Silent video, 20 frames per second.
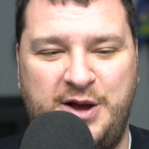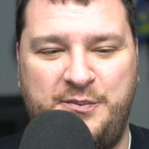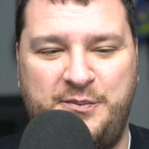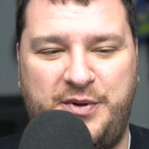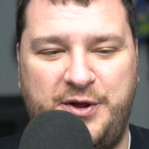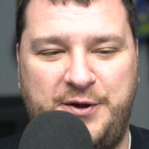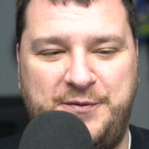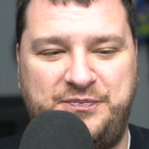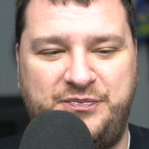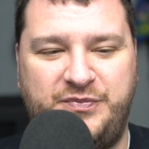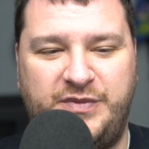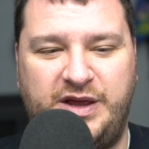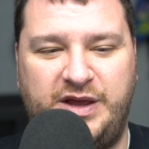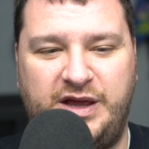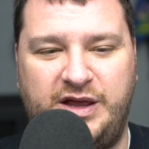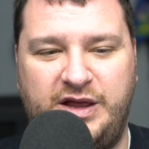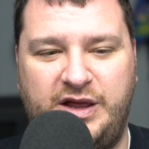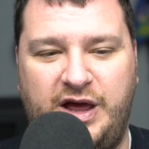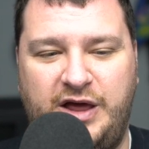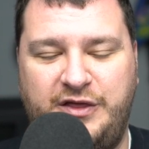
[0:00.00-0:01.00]
But
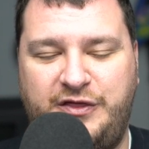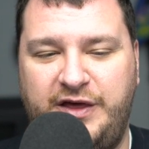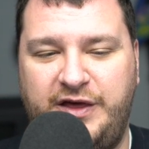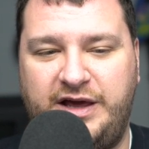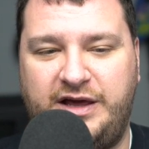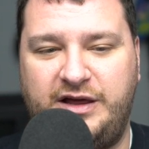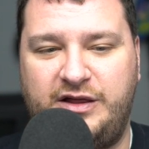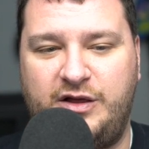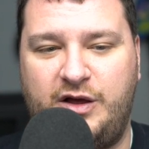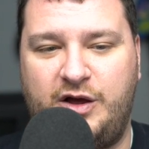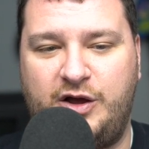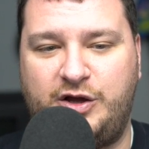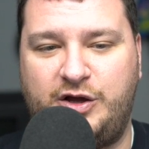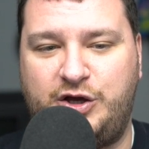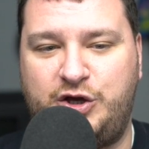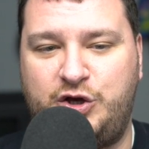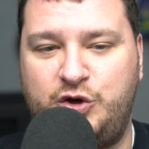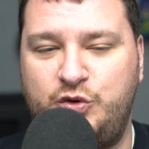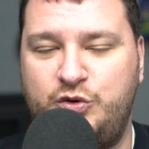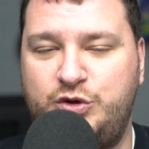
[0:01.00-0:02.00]
I think a
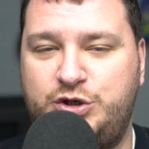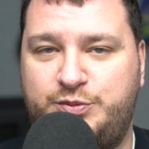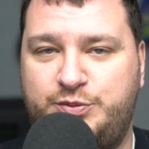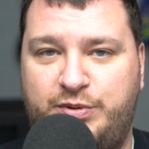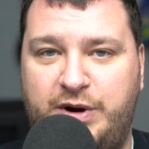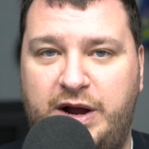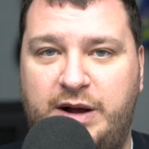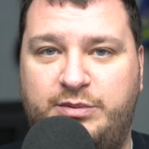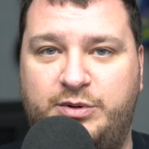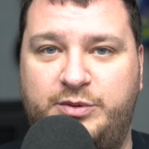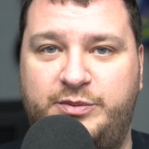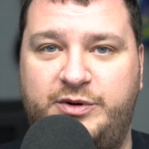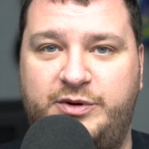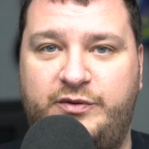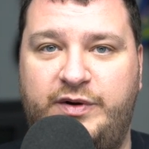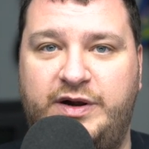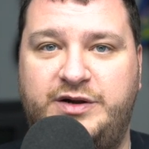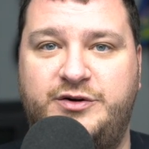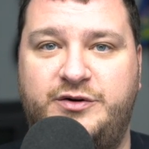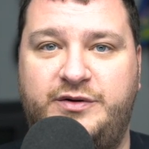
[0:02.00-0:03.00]
huge problem in
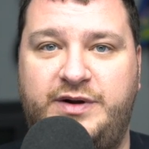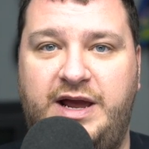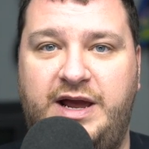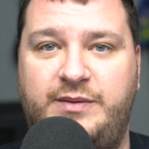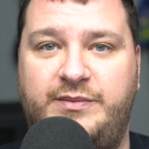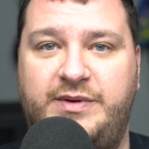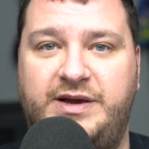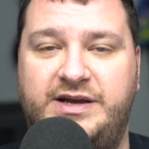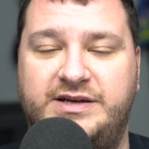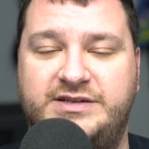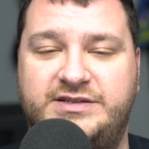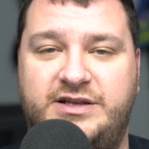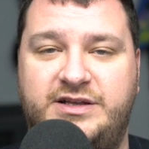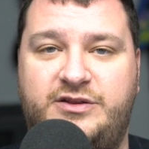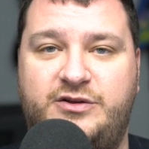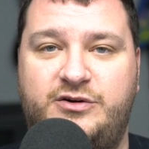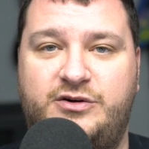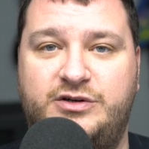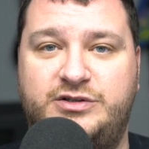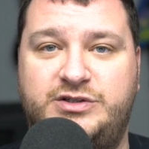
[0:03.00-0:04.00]
retro gaming is that
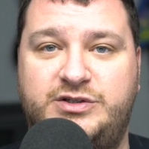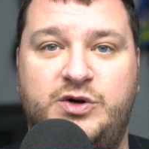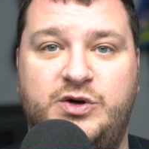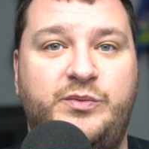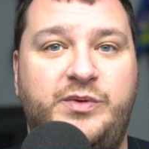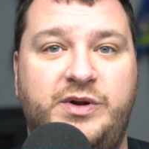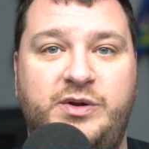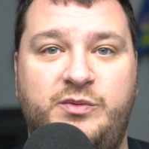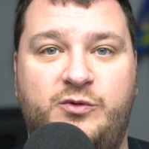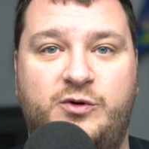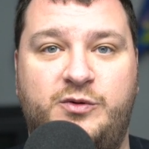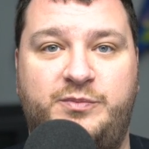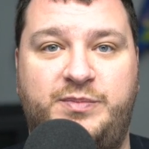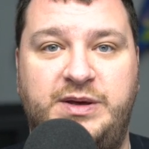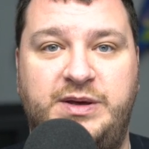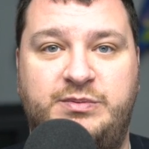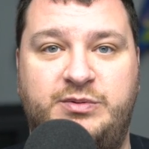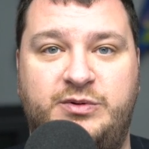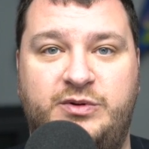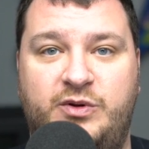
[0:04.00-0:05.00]
there are so many more
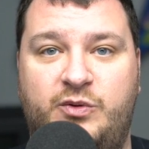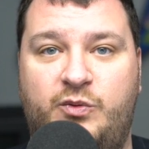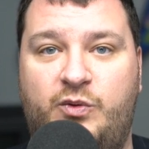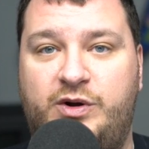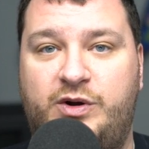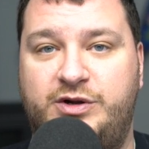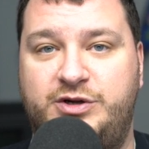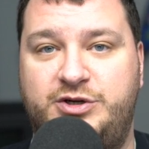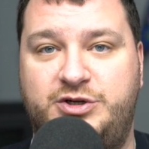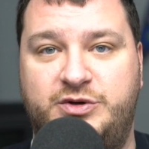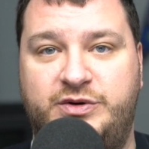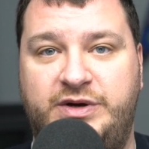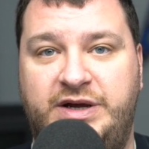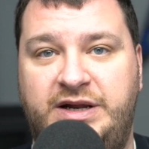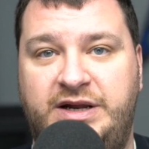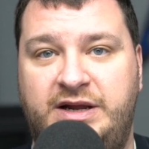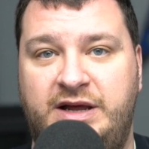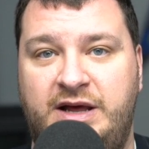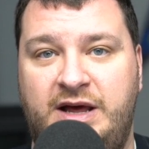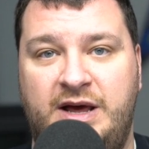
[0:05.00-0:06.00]
people that want to
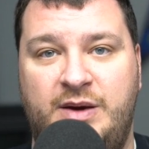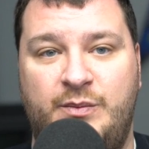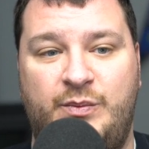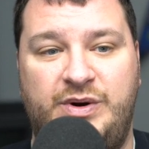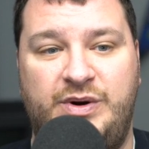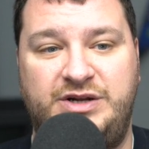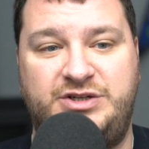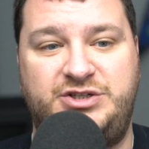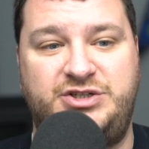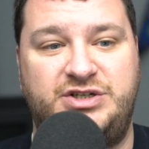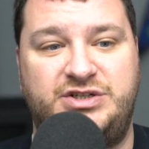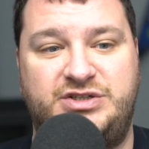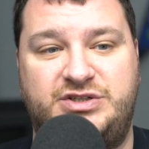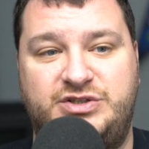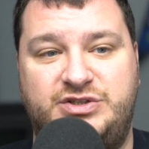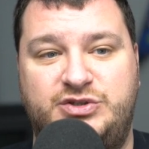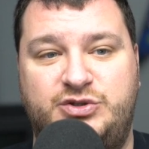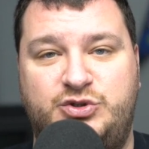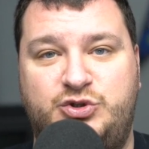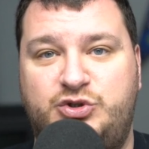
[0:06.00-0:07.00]
join, but it's just
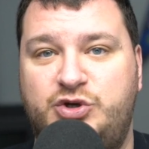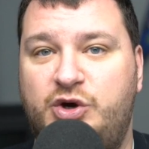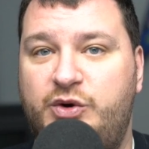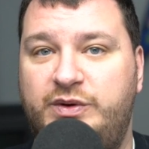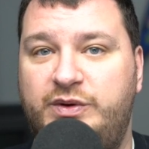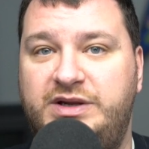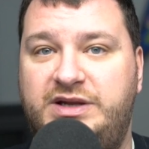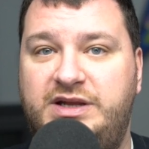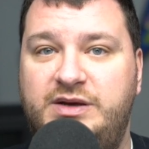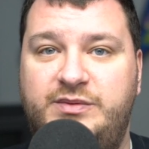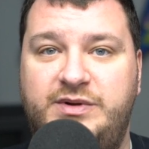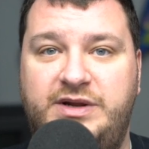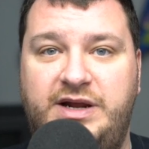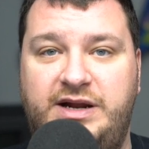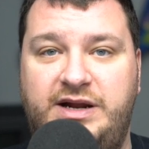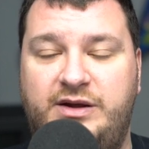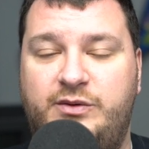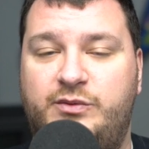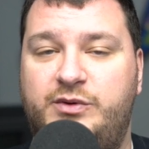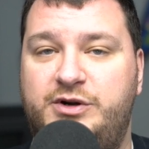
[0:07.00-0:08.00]
so
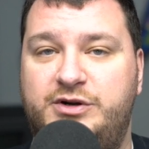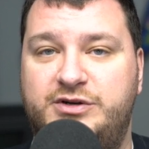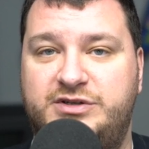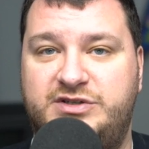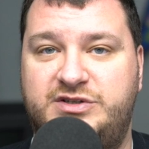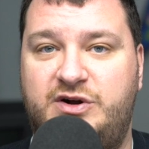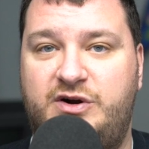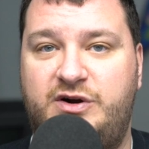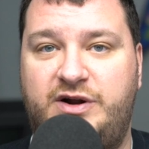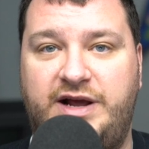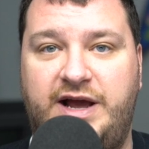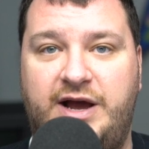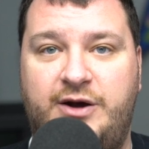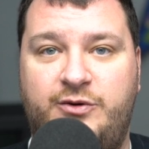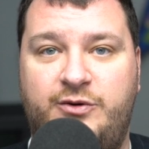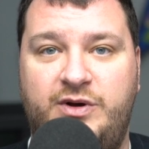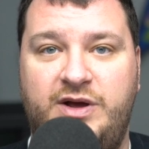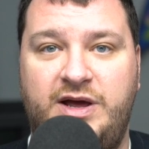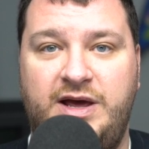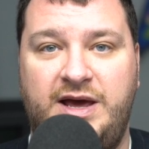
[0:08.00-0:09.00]
intimidating when you're starting
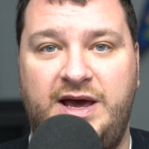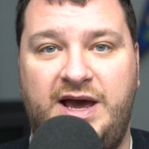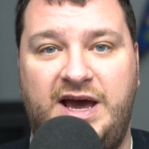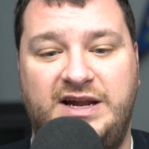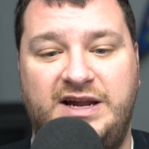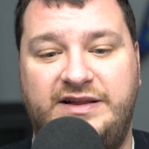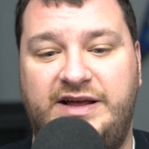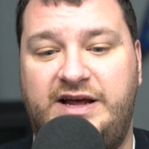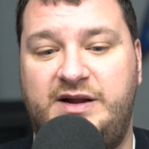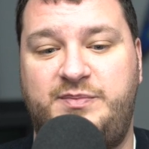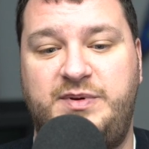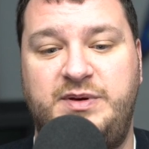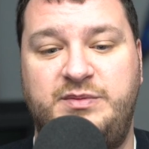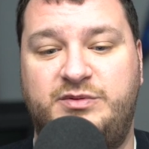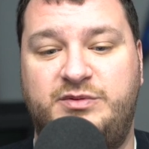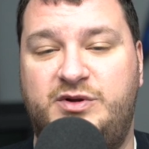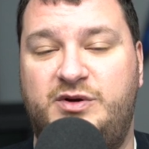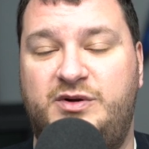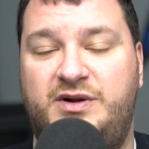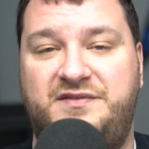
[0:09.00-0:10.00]
out, and a lot of people
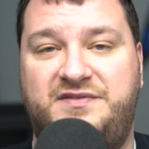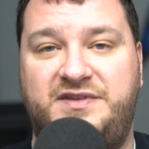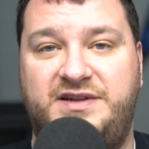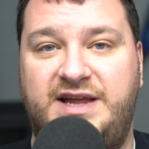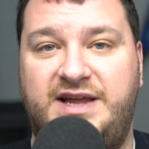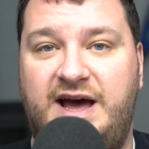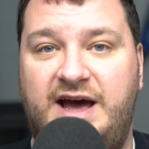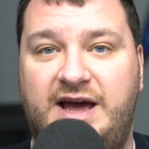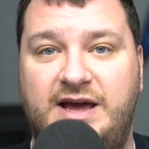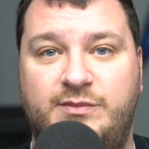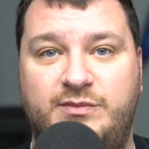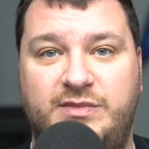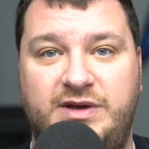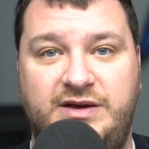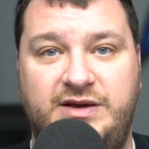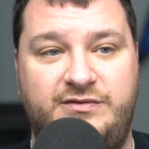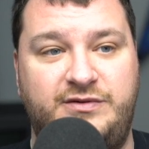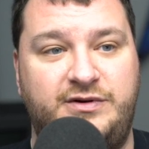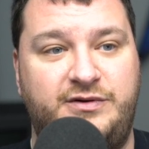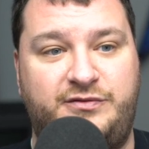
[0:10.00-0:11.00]
don't have the time.
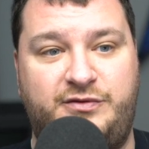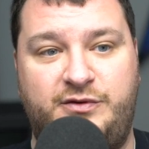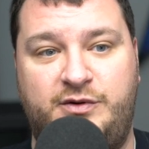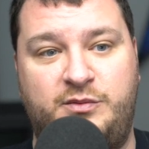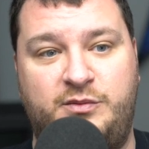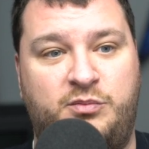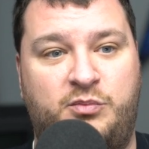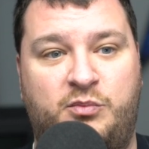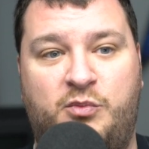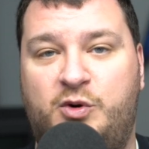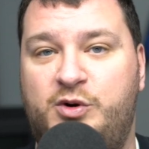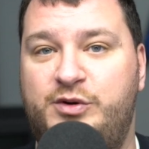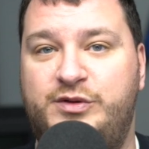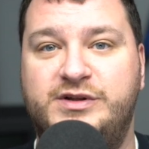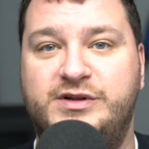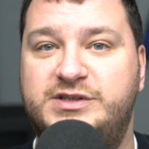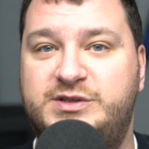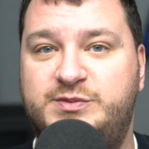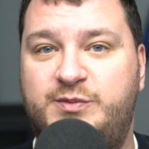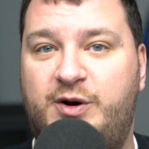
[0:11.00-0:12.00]
Even if they're more
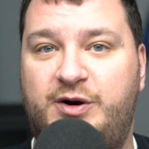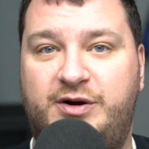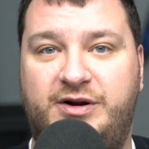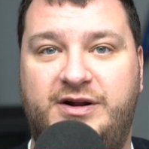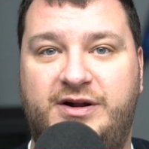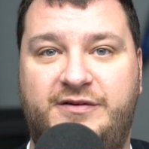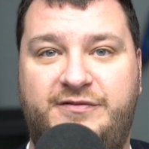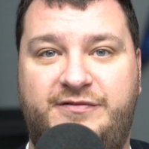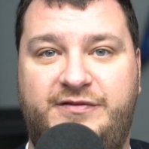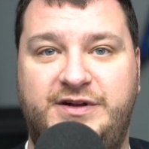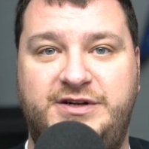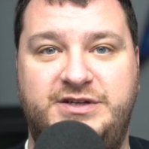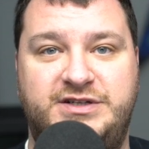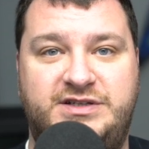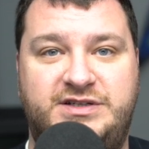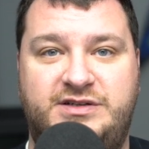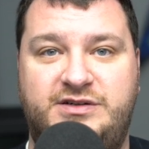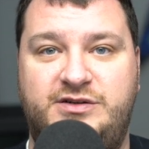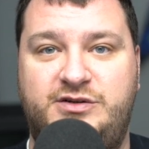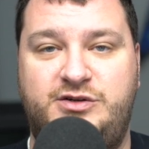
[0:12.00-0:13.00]
than smart enough, they
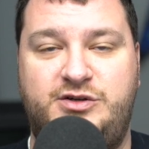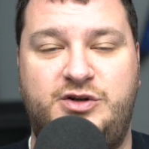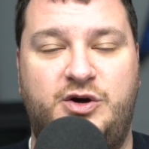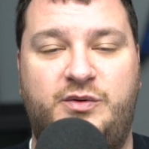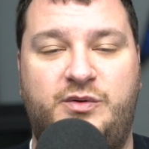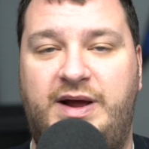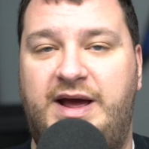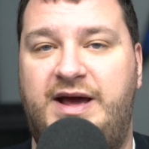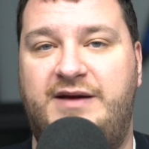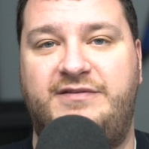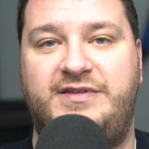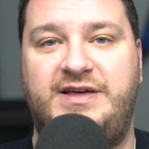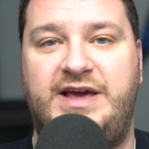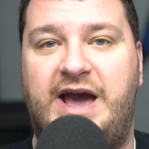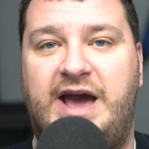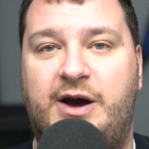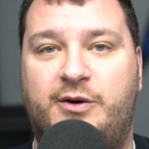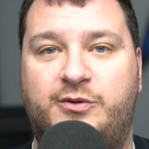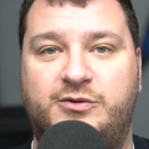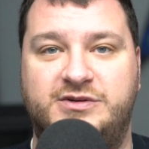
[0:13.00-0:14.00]
just don't have the
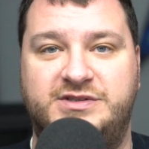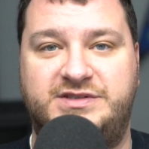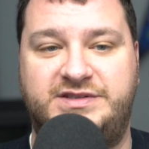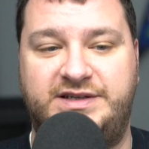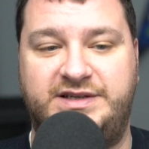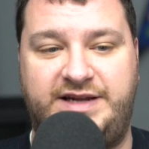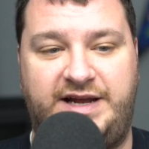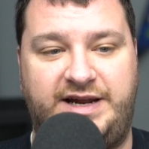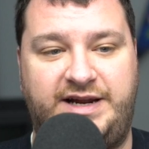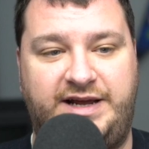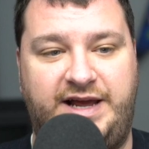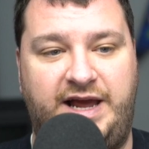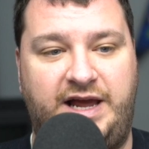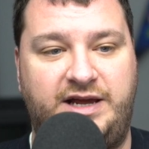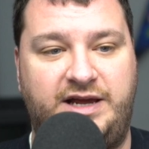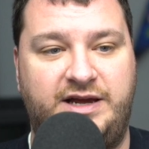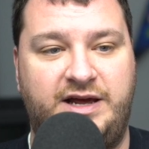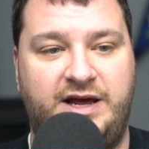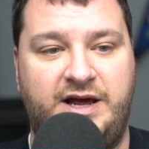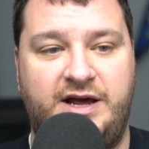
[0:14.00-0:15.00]
hours to dedicate.